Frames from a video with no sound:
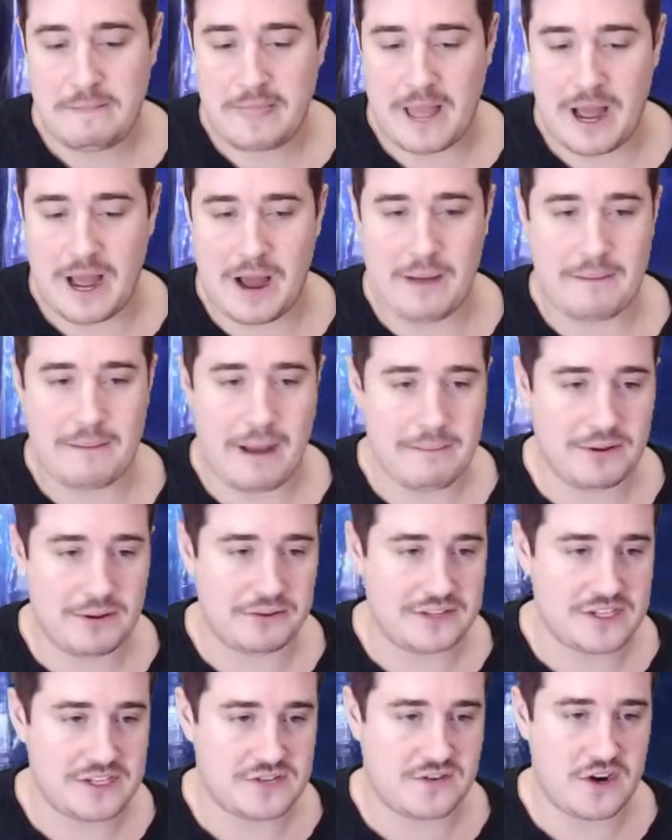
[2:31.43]
Um, I
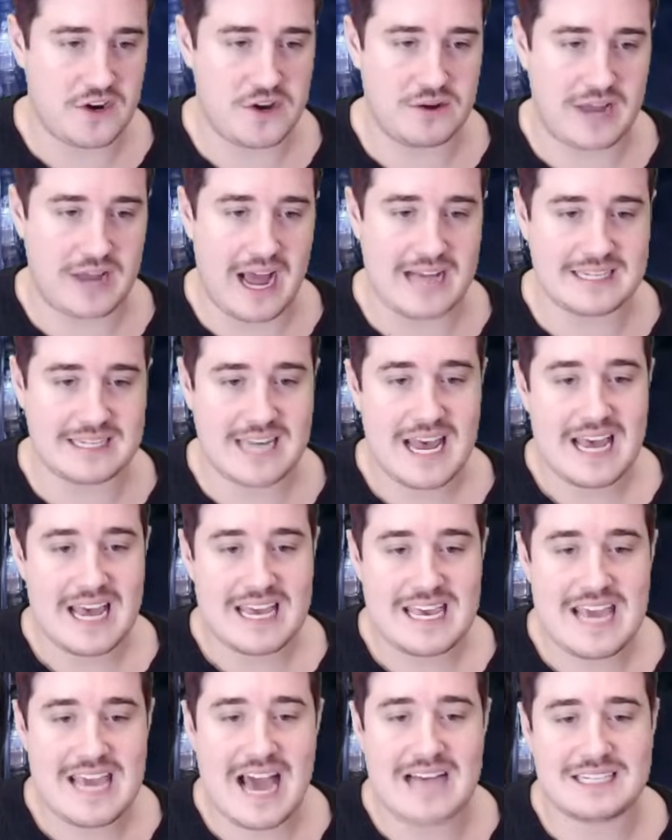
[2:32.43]
built this for you guys.
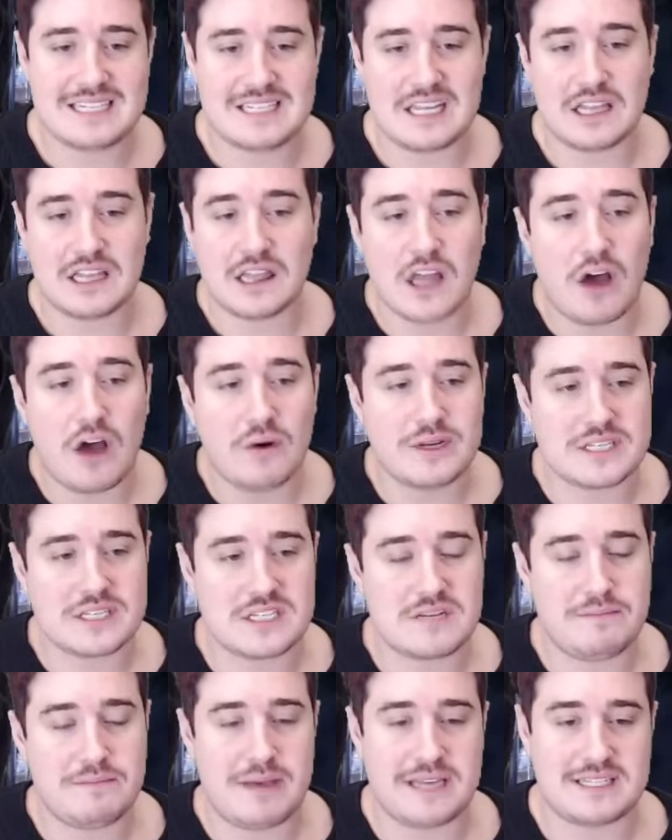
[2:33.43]
He has the
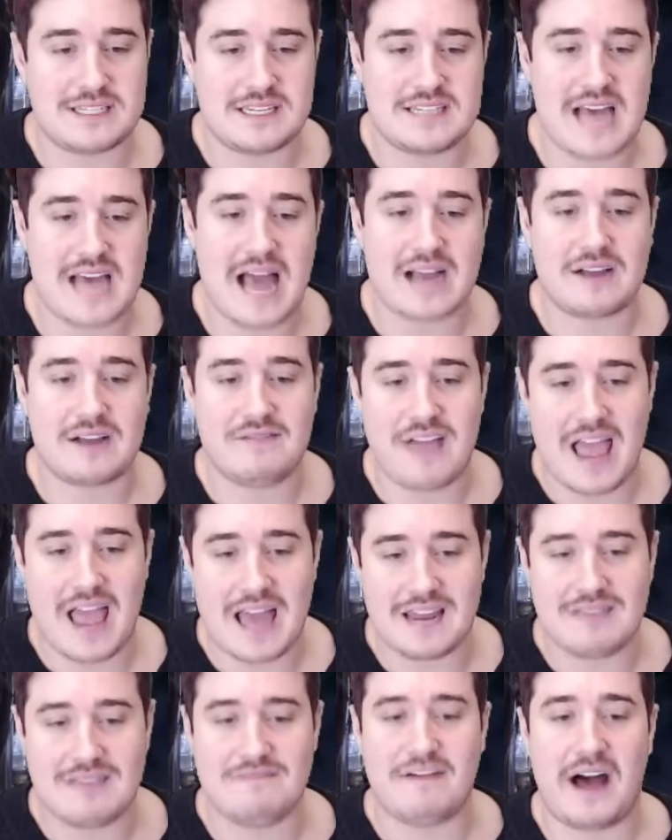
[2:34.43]
lowest base attack of
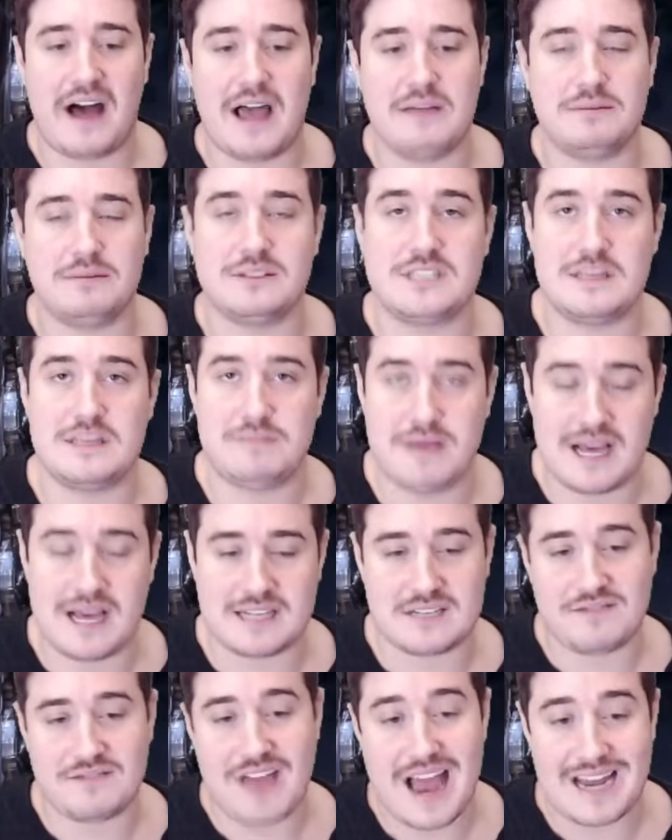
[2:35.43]
any viable
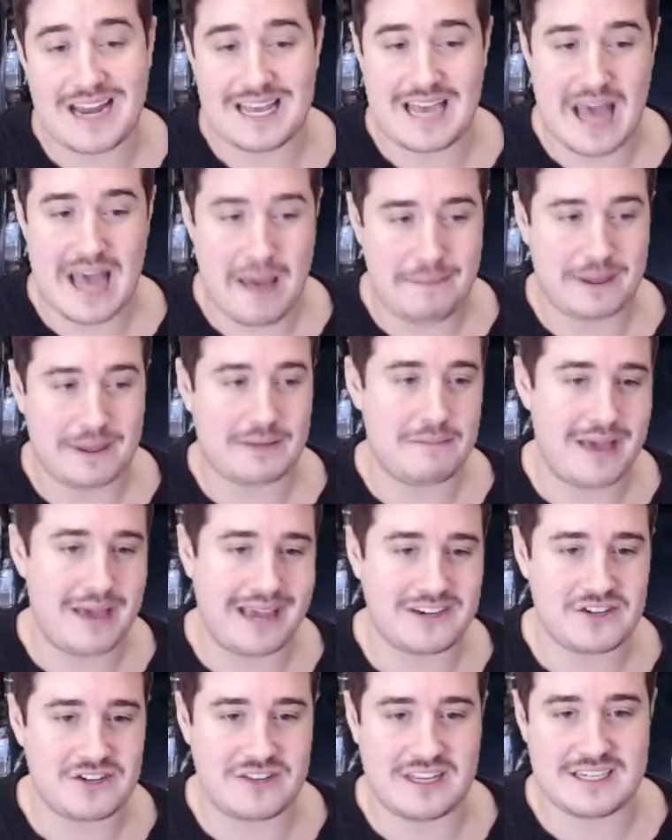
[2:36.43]
DPS of any epic
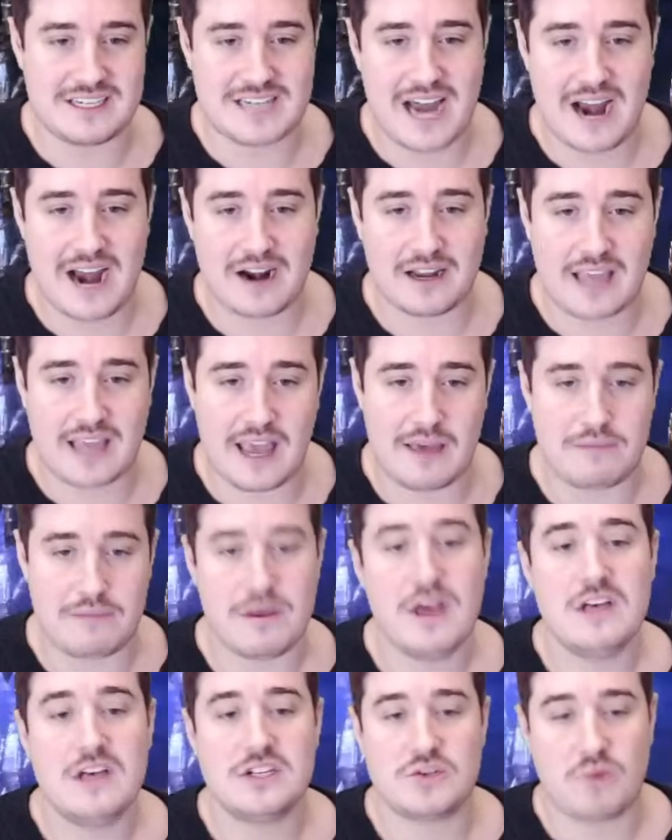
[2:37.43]
mage in the entire
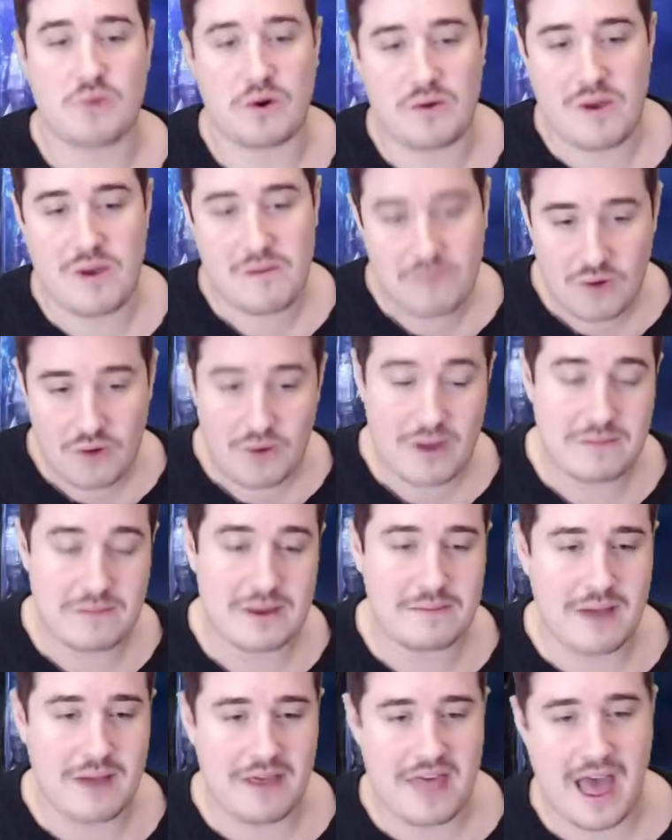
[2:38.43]
game. So what do we what do I
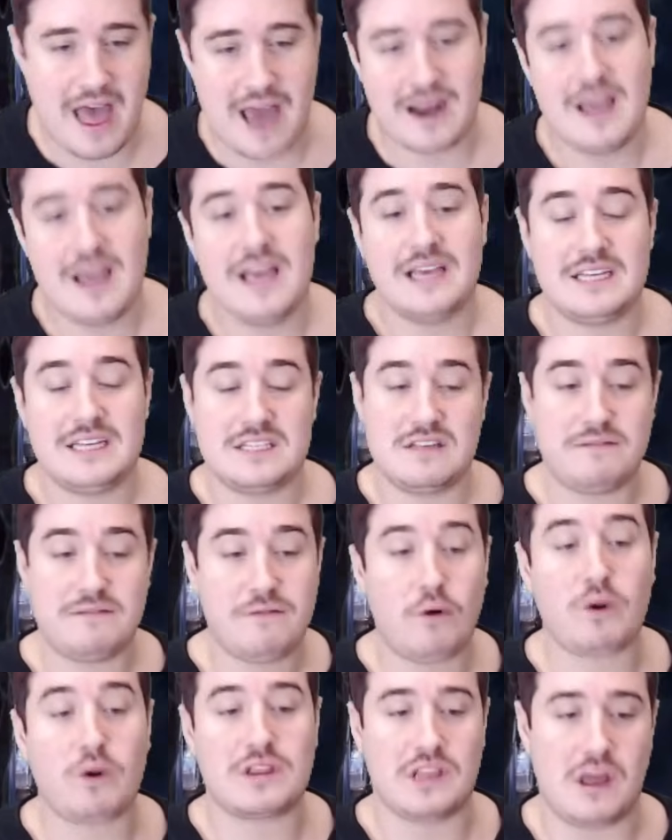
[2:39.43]
mean by that? He's the
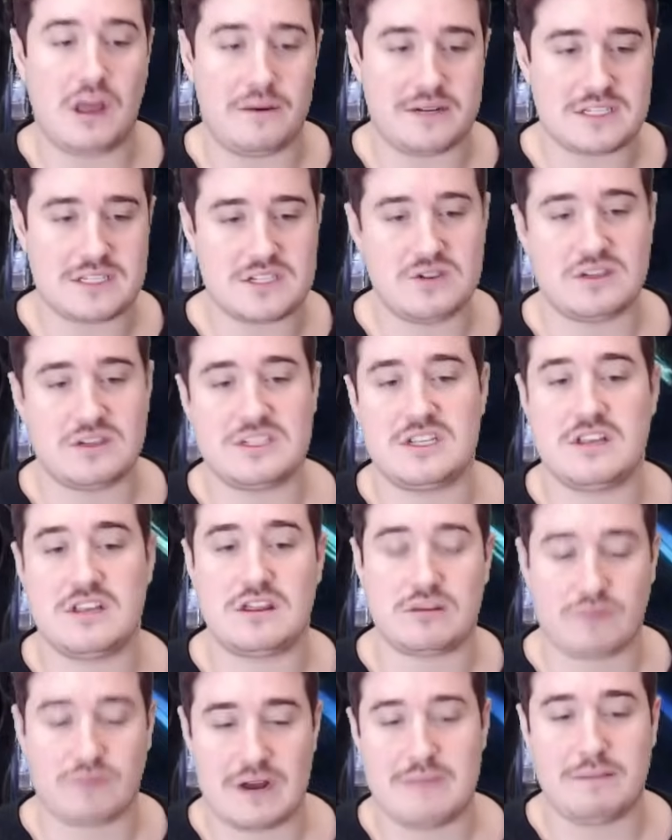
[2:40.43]
fourth lowest. You can see
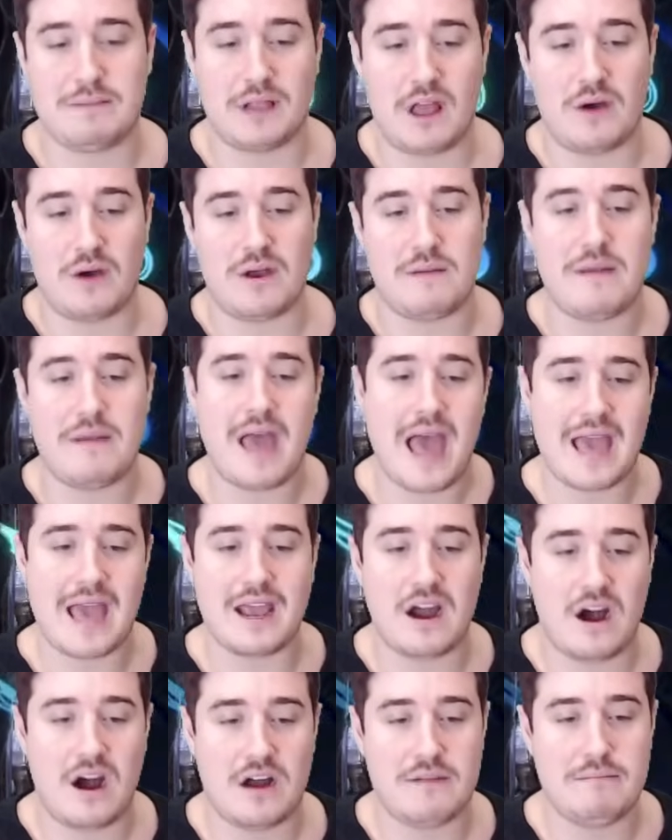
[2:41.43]
three below him:
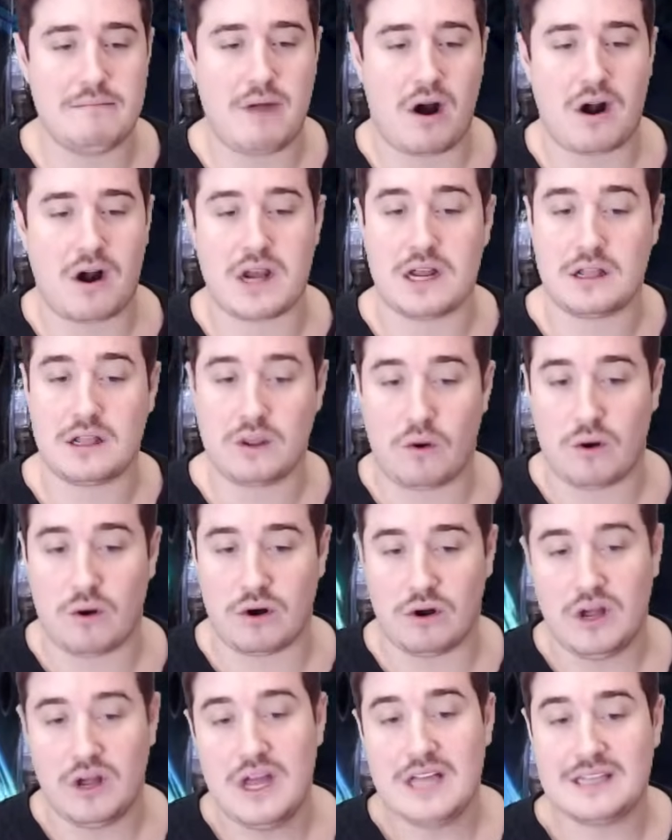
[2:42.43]
Aeon, Mari, and
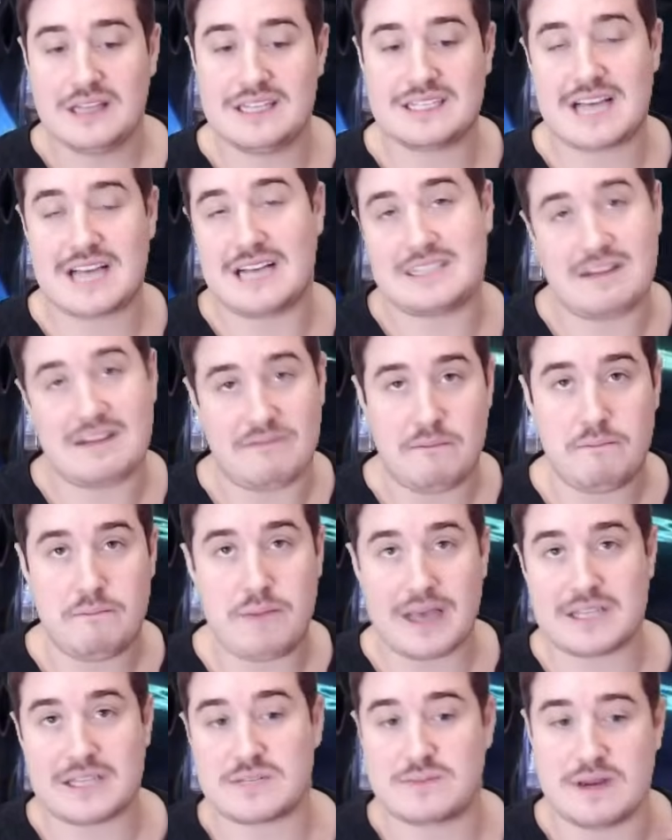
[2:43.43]
Laurel. These guys have
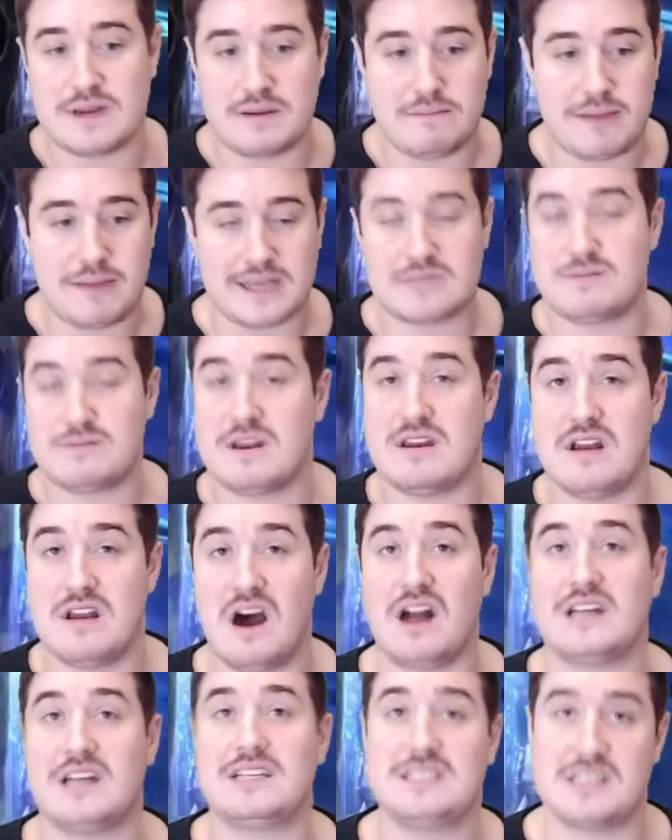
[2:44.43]
basement, basement,
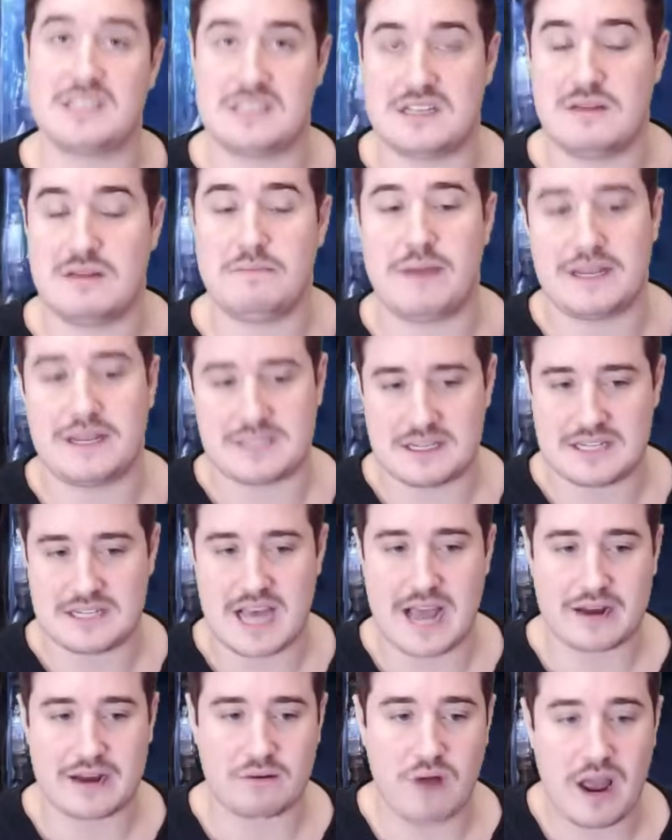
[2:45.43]
non-existent base
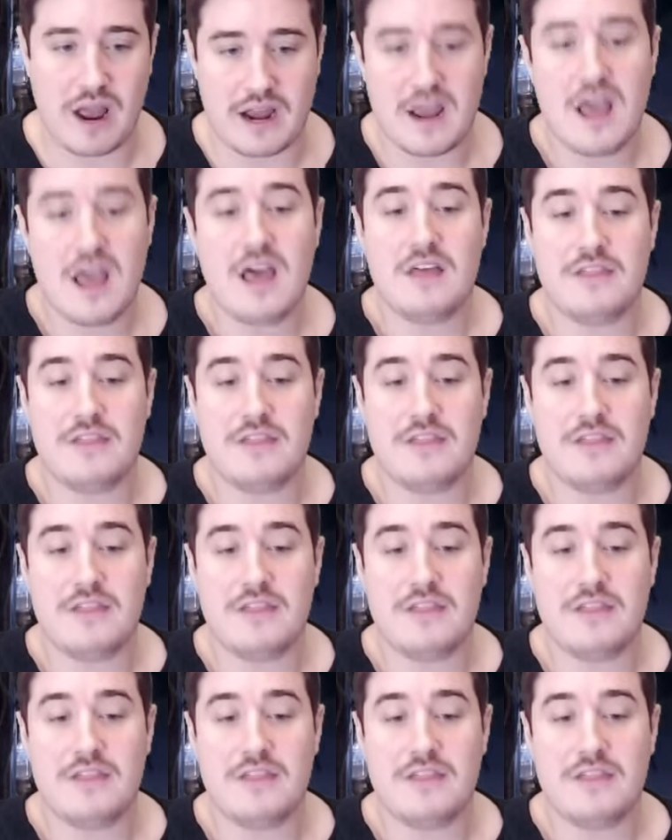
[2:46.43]
attack. Right?